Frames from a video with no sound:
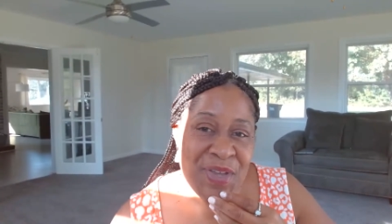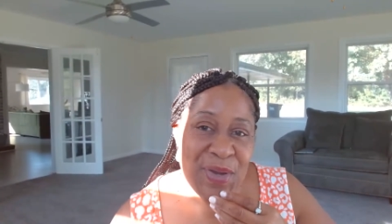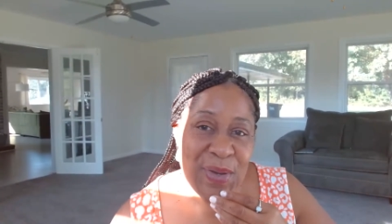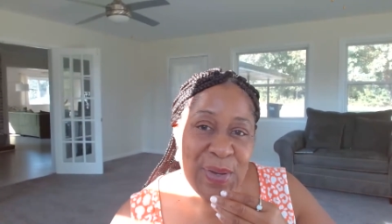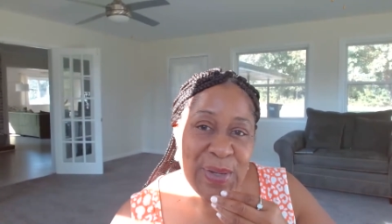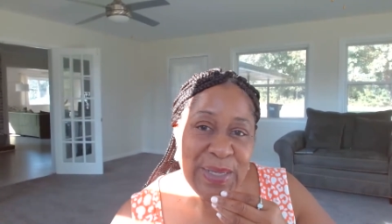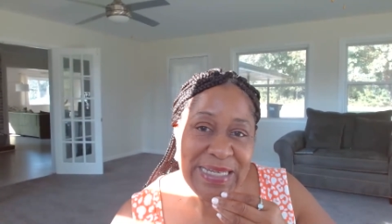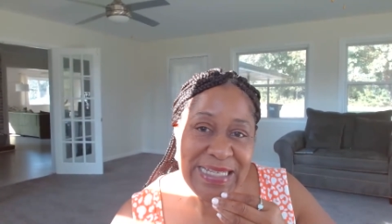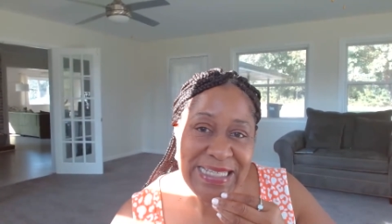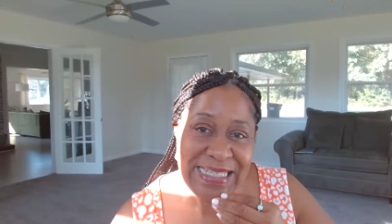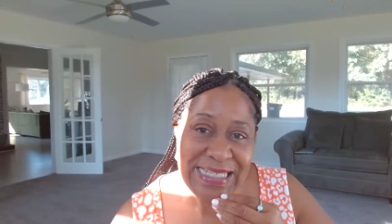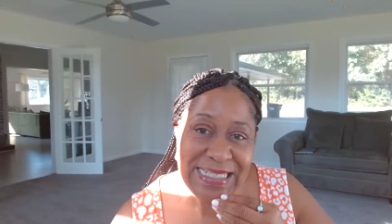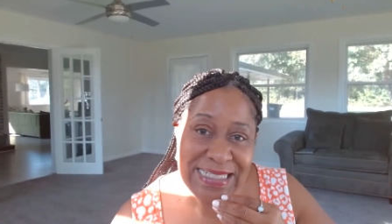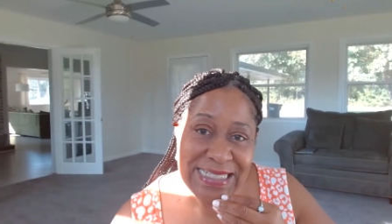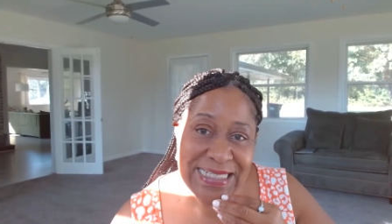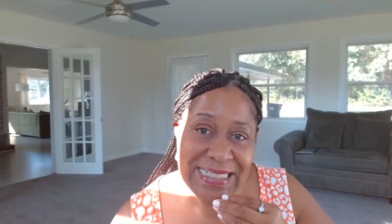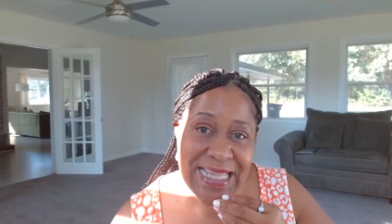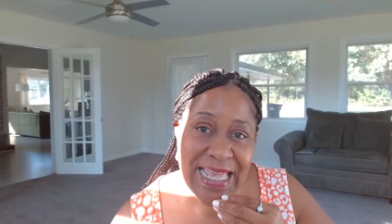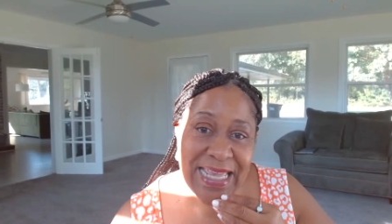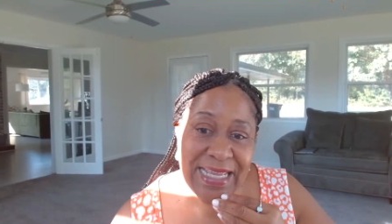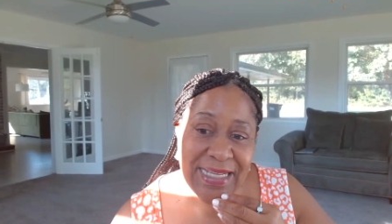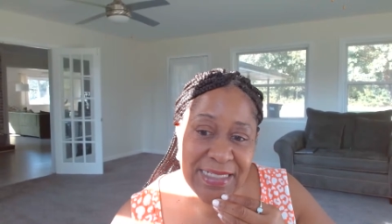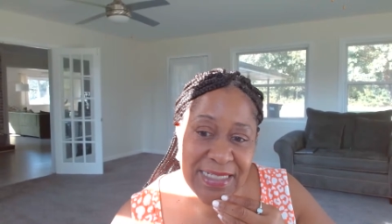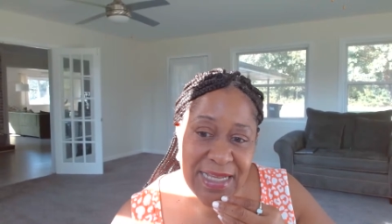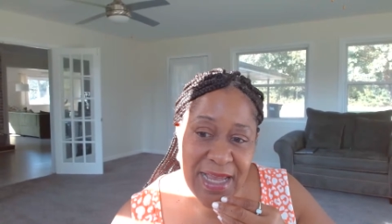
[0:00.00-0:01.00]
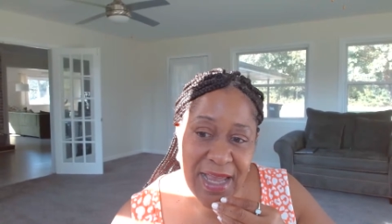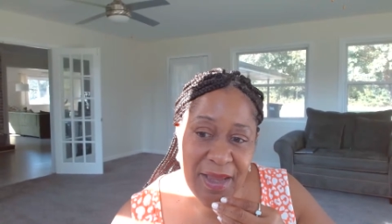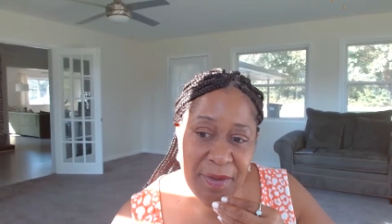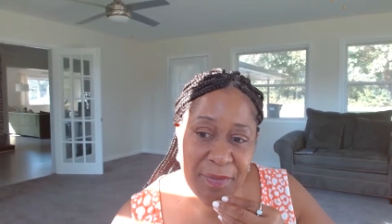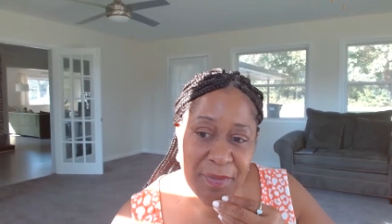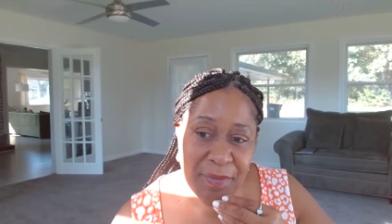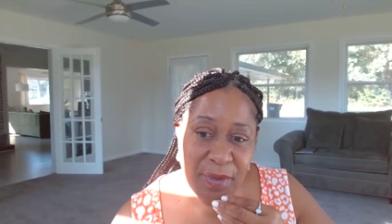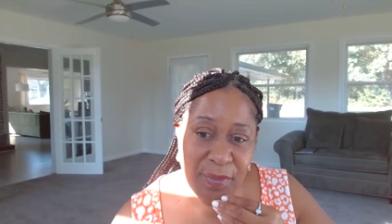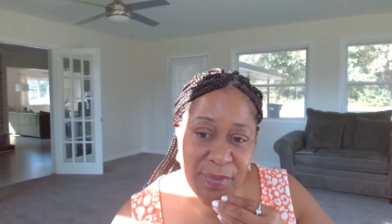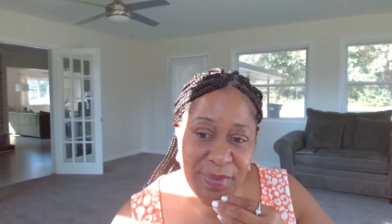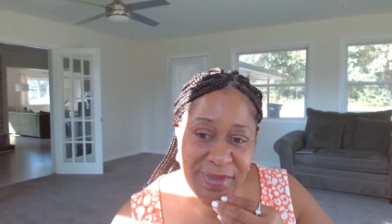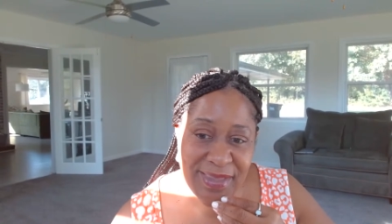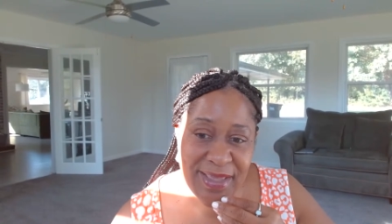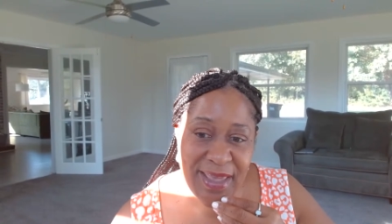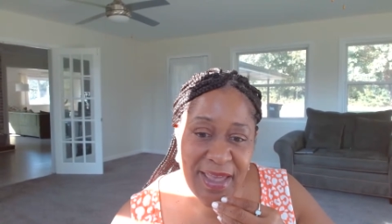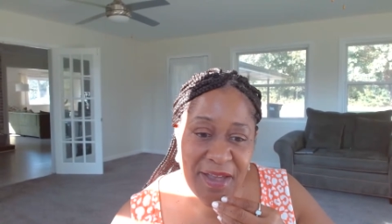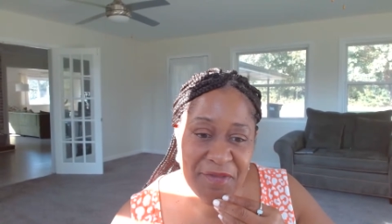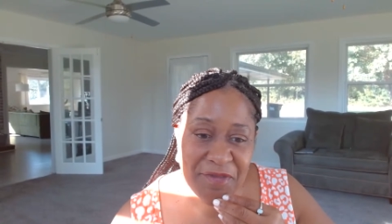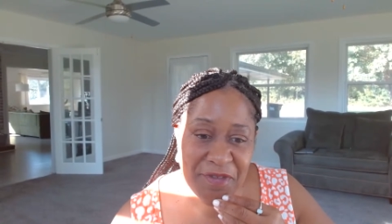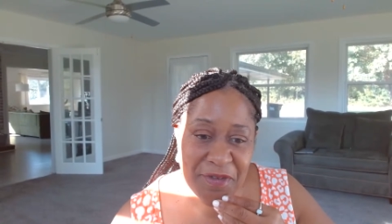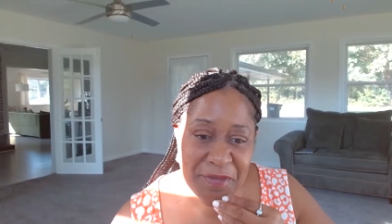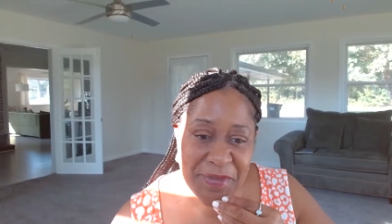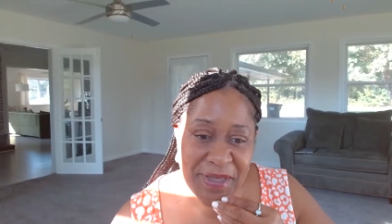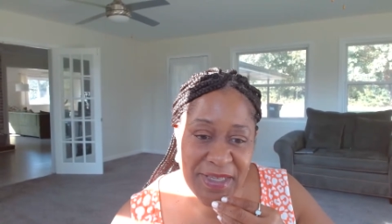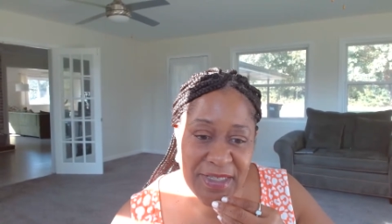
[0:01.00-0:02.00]
on Insight Timer with
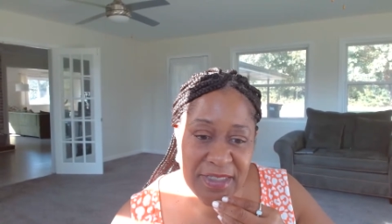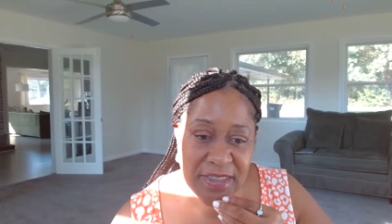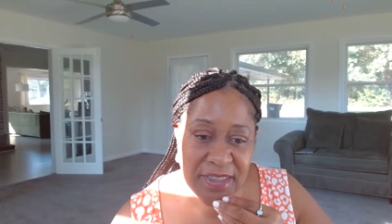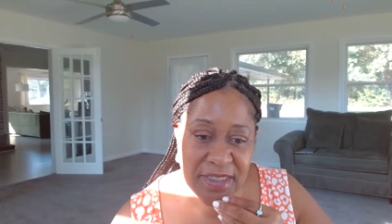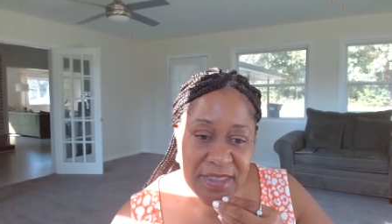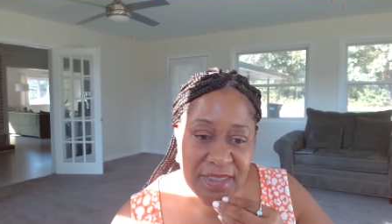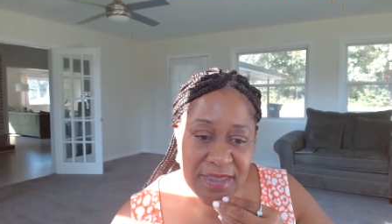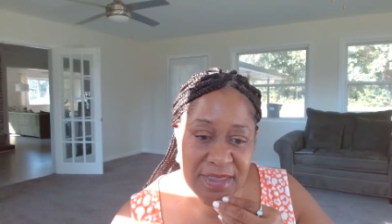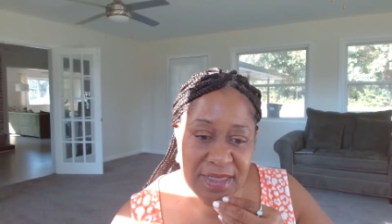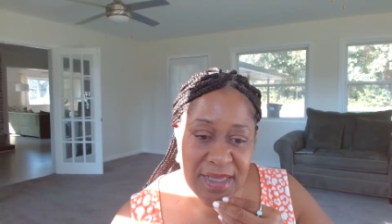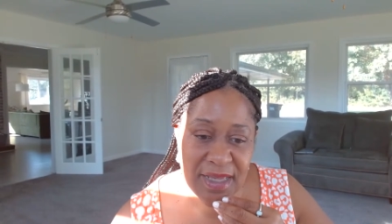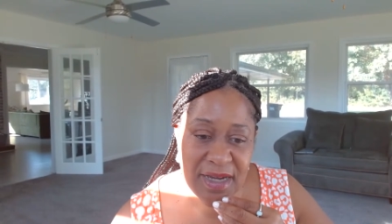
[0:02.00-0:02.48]
affirmations.